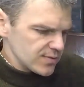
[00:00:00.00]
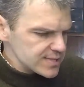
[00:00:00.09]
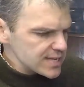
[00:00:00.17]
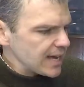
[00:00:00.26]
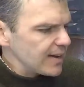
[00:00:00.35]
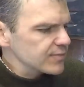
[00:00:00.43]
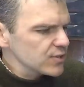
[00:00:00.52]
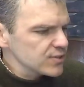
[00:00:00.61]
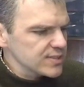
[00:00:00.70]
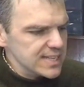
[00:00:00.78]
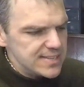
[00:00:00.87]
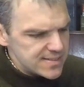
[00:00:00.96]
Obviously I've
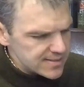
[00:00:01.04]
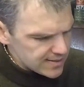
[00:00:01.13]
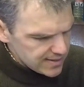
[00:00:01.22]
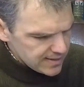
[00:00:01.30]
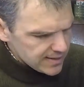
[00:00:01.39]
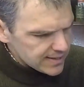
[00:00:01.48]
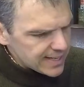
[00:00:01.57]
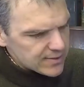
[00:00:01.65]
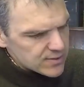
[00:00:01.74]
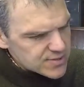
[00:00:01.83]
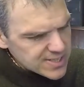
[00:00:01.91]
got this kind of